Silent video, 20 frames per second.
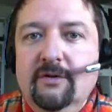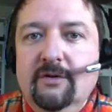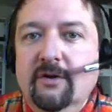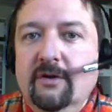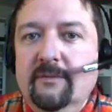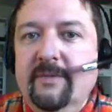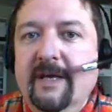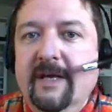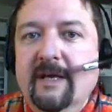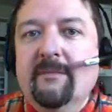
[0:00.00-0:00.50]

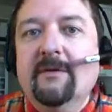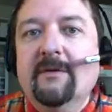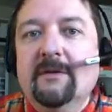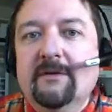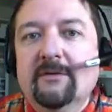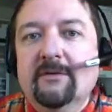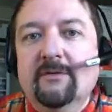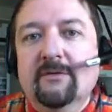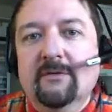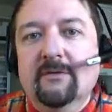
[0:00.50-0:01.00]
not be able
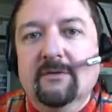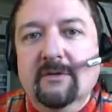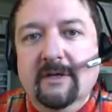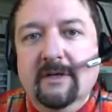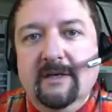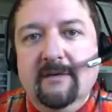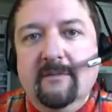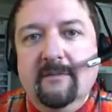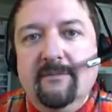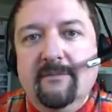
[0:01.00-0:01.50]
to
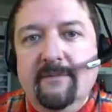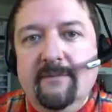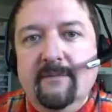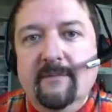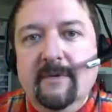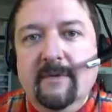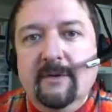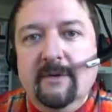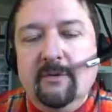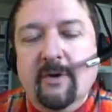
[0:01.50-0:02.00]

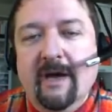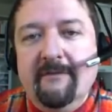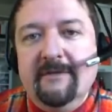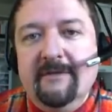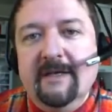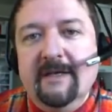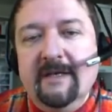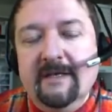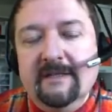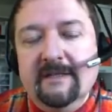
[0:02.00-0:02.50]
have
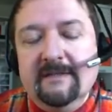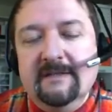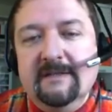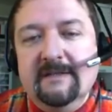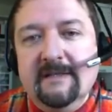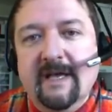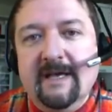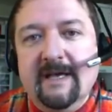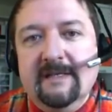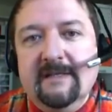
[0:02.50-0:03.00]

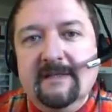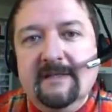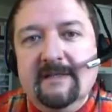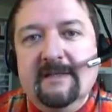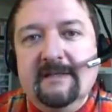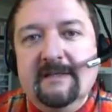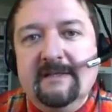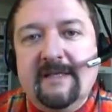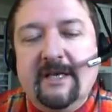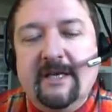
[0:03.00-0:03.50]

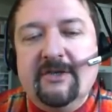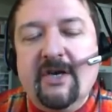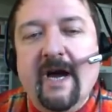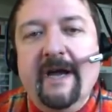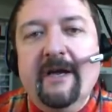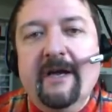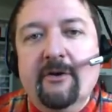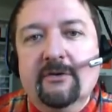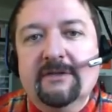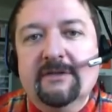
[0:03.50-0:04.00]
the such
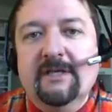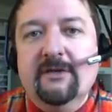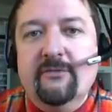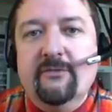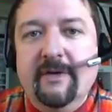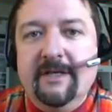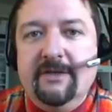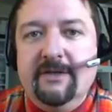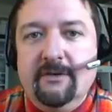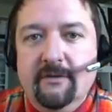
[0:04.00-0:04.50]
high
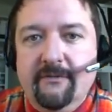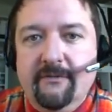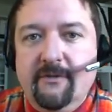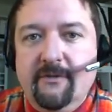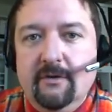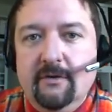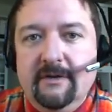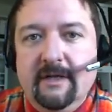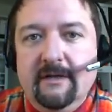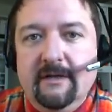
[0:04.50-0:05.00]
concentration of
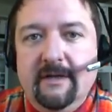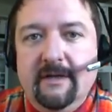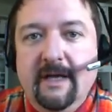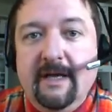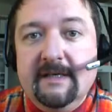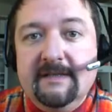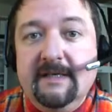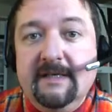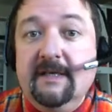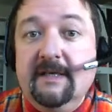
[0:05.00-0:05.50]
content
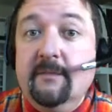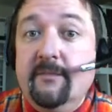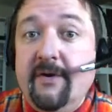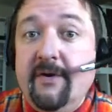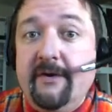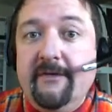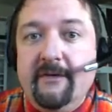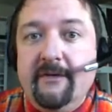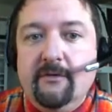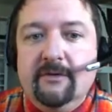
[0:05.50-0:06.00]
as in
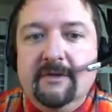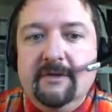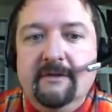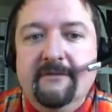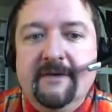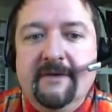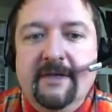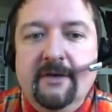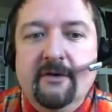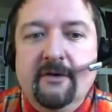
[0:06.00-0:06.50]
pre-recorded
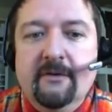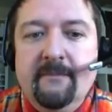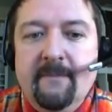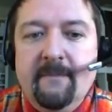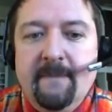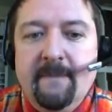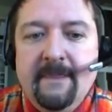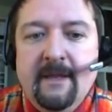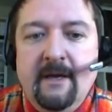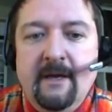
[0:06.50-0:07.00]
video.
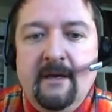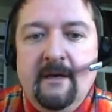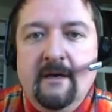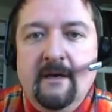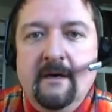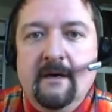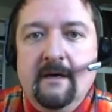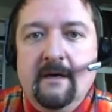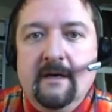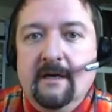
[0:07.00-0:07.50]

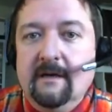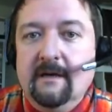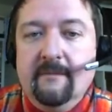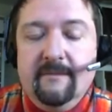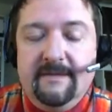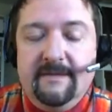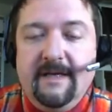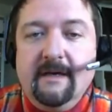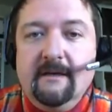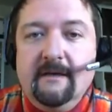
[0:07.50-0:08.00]

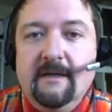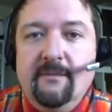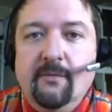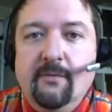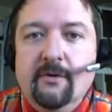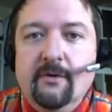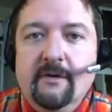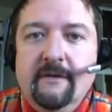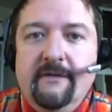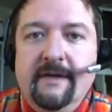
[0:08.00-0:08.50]
Second
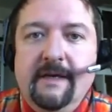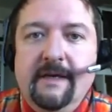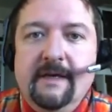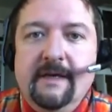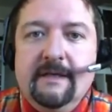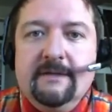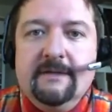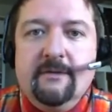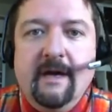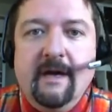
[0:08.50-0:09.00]
important thing
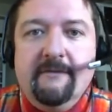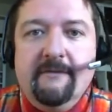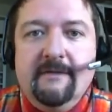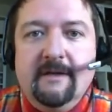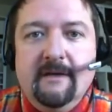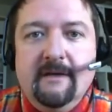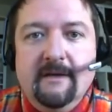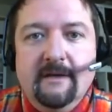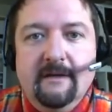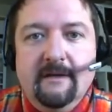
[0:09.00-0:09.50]
is to have
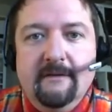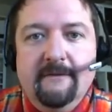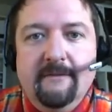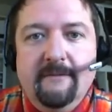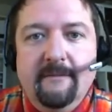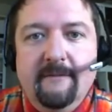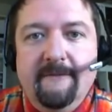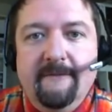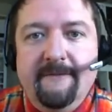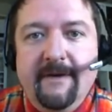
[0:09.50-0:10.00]
the
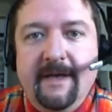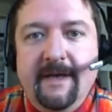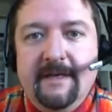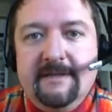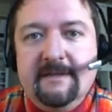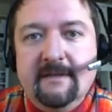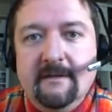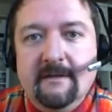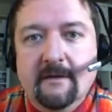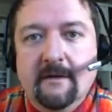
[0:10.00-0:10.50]

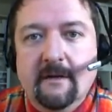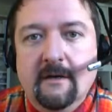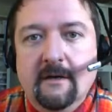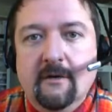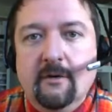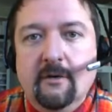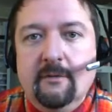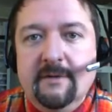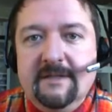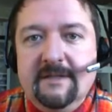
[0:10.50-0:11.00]
face
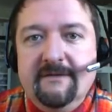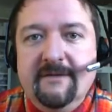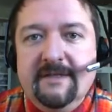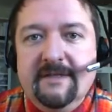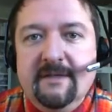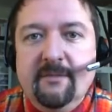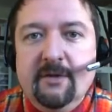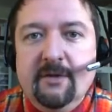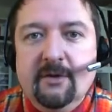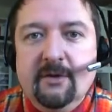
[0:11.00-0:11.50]
always
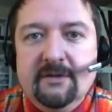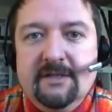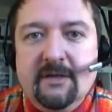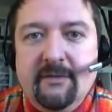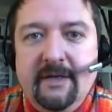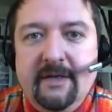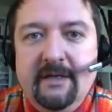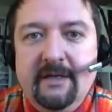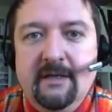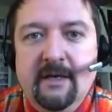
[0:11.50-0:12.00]
visible on
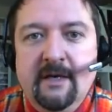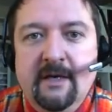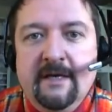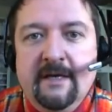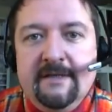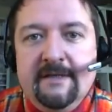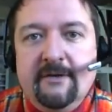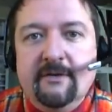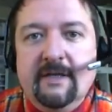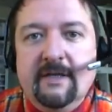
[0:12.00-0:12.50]
screen,
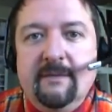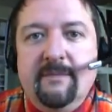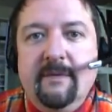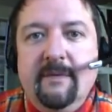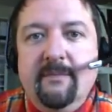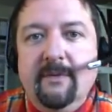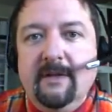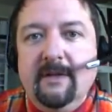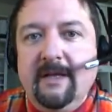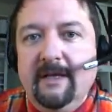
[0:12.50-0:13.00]
so that
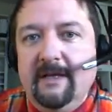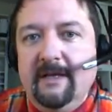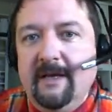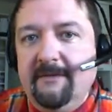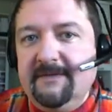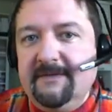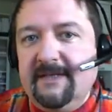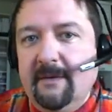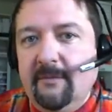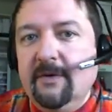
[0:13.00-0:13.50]
people can
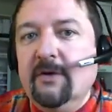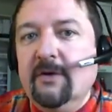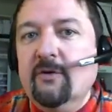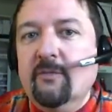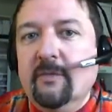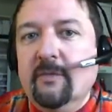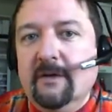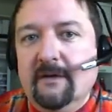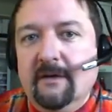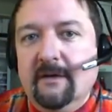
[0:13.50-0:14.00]
have some
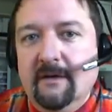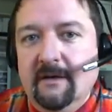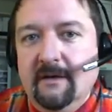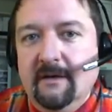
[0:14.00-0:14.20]
human